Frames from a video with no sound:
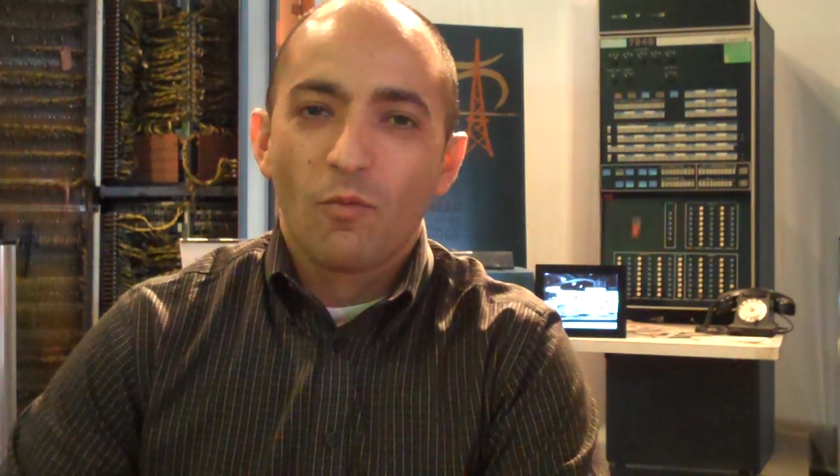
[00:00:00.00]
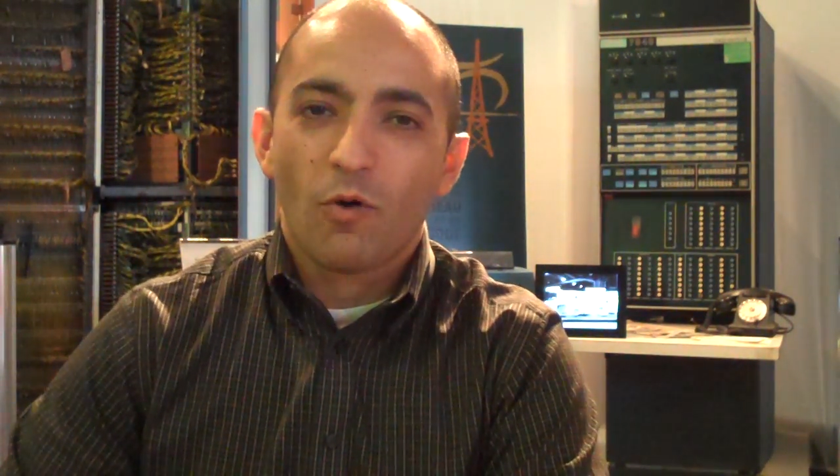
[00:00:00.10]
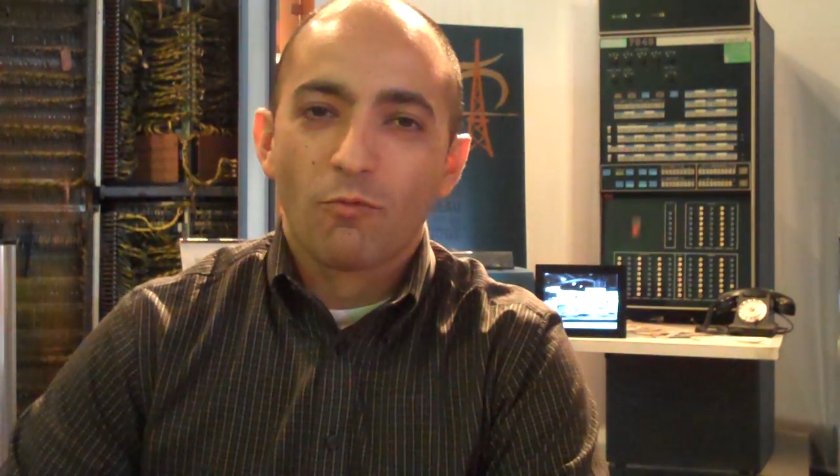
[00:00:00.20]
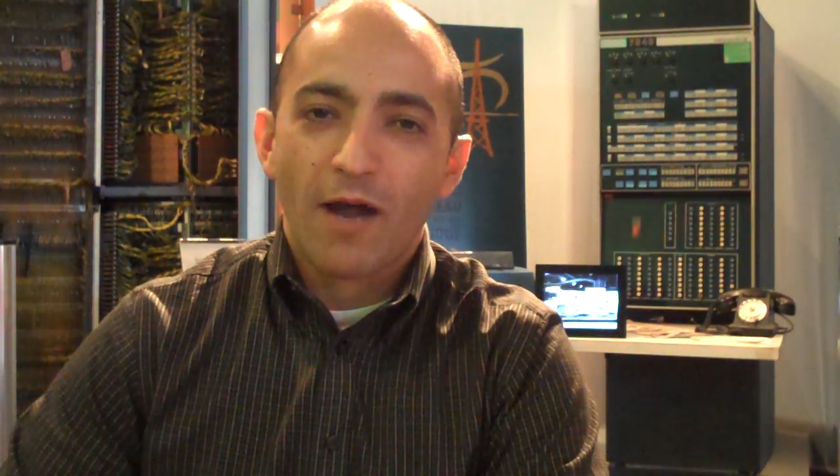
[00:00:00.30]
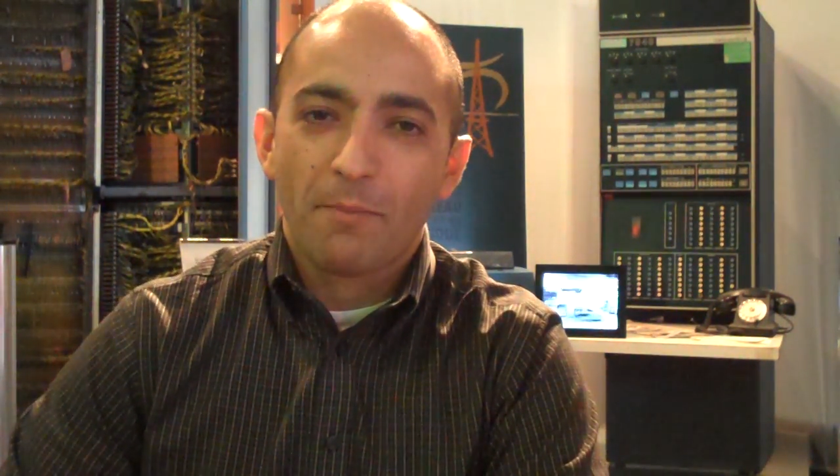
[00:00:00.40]

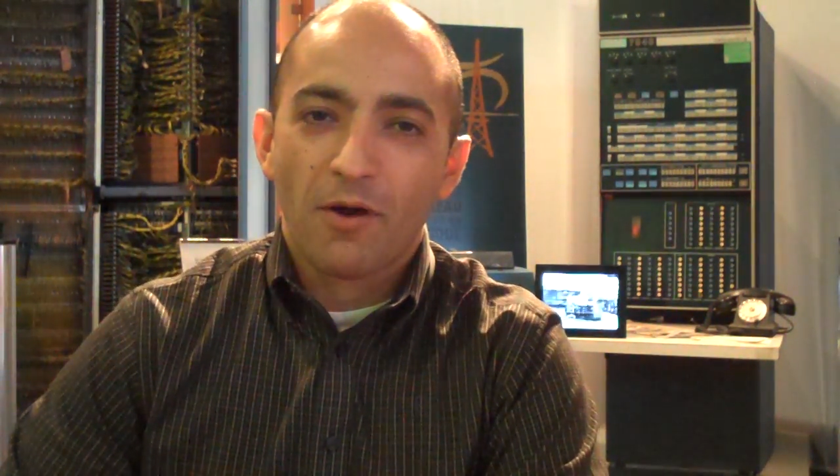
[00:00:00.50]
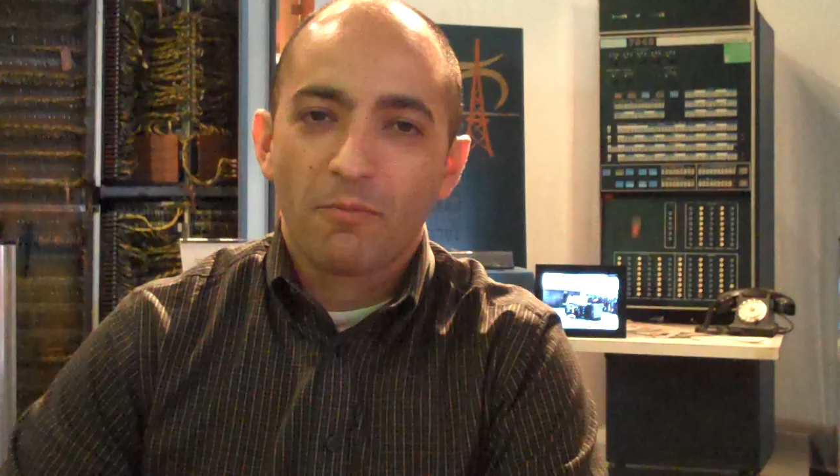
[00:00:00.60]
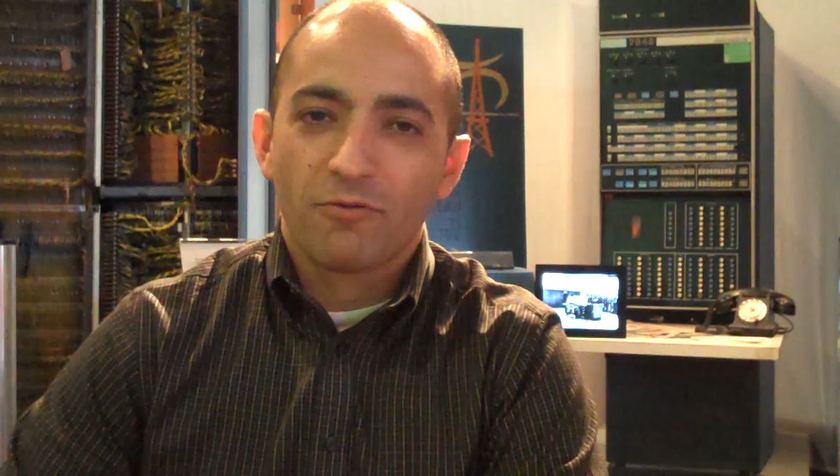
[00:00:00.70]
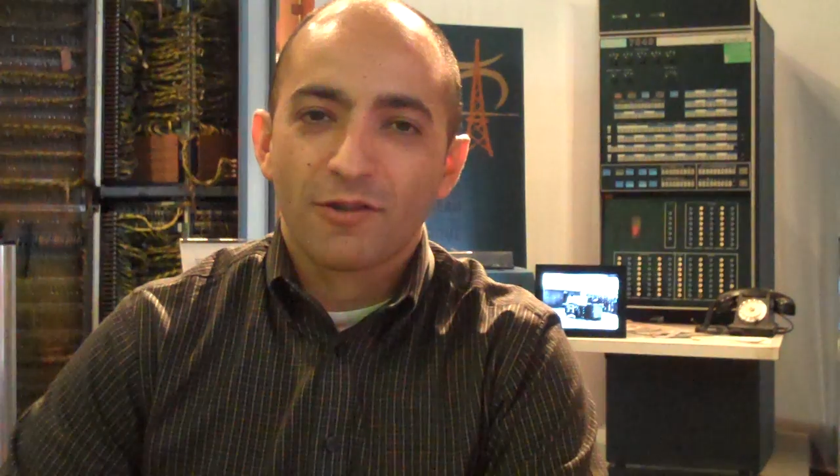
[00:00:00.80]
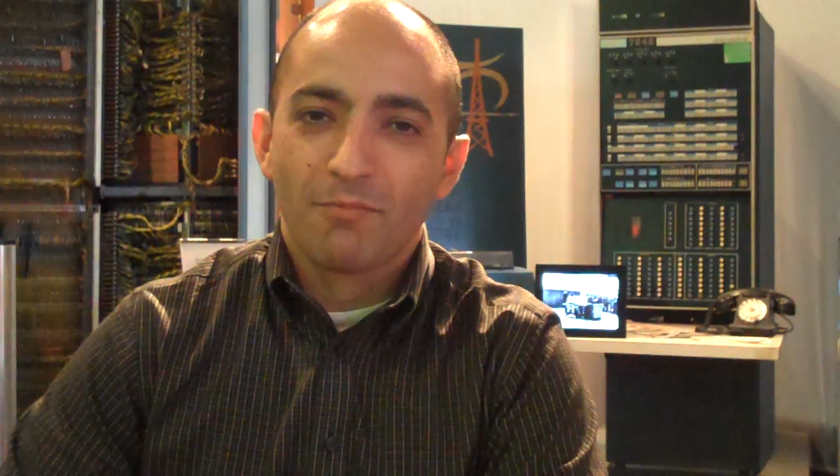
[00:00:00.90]
we'll wrap
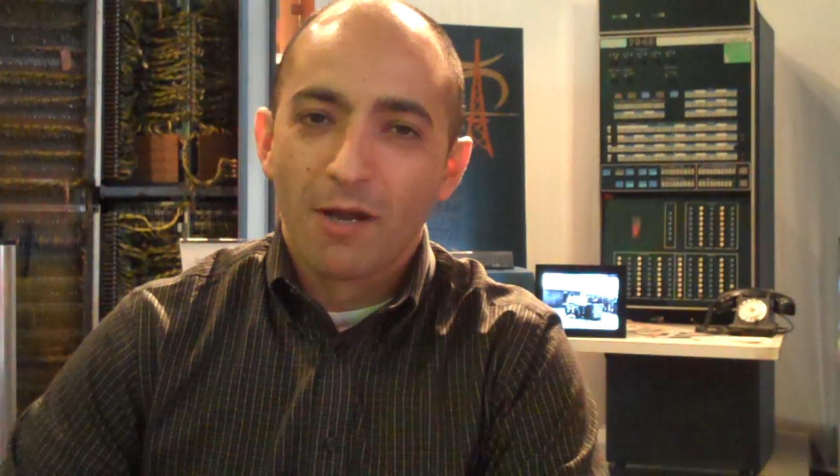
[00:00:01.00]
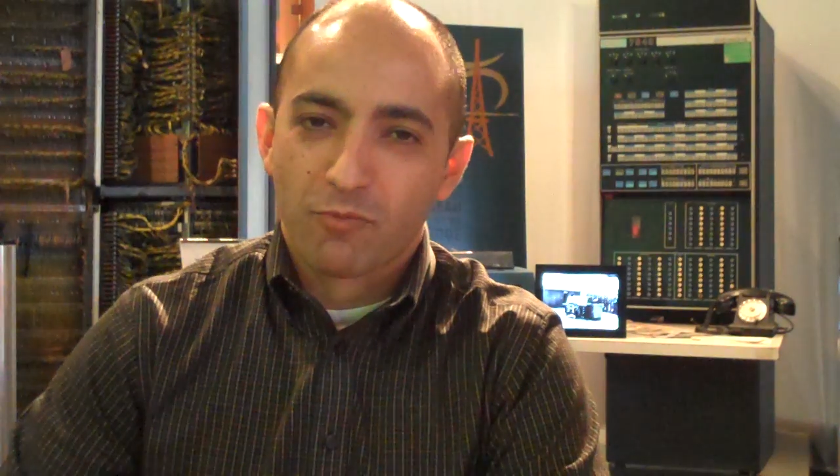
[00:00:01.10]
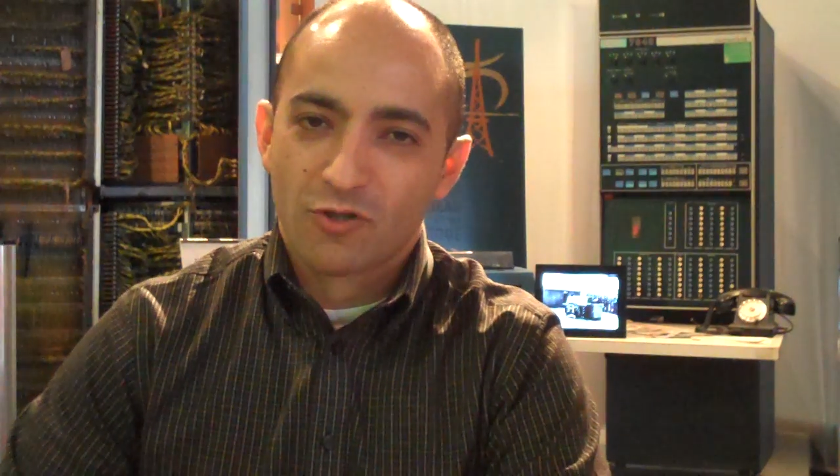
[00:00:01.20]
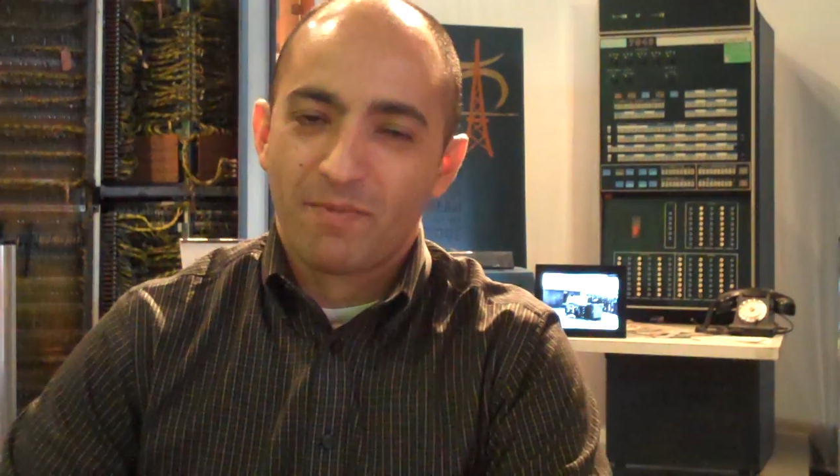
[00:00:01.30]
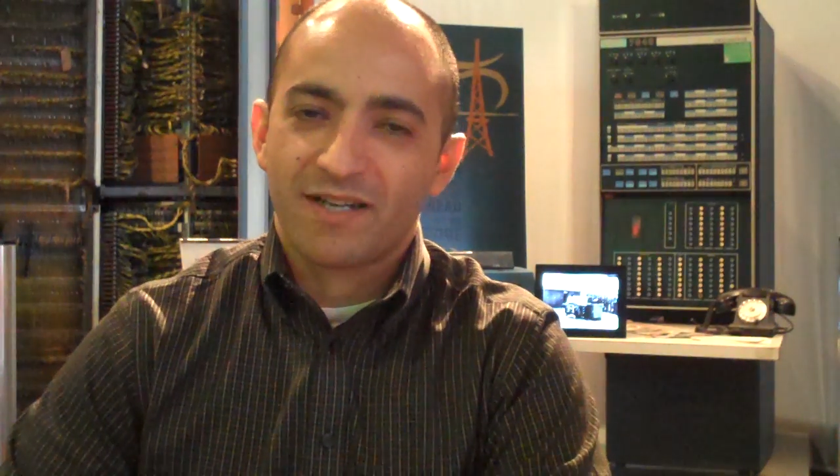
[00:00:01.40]
up with my
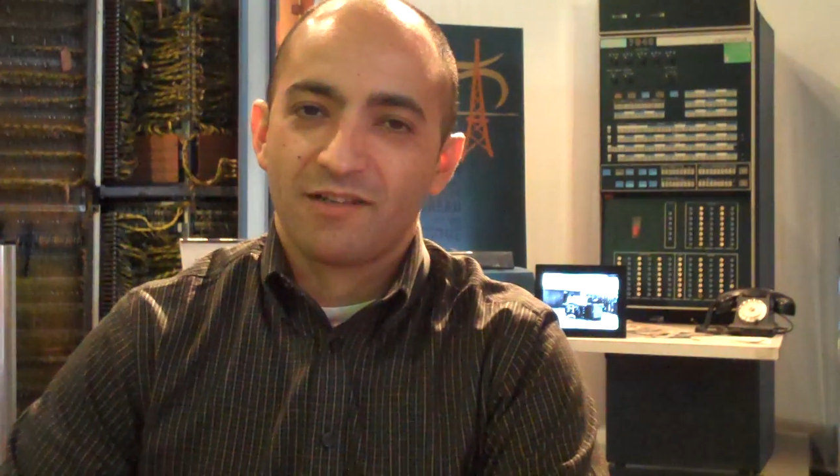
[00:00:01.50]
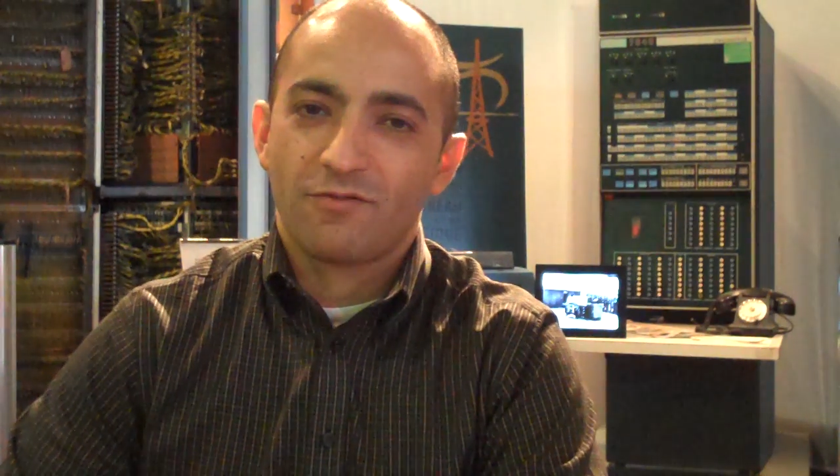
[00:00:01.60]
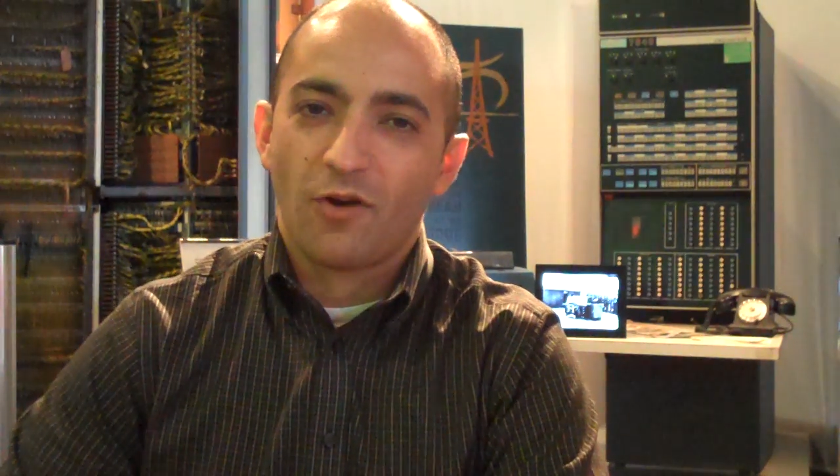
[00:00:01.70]
perspective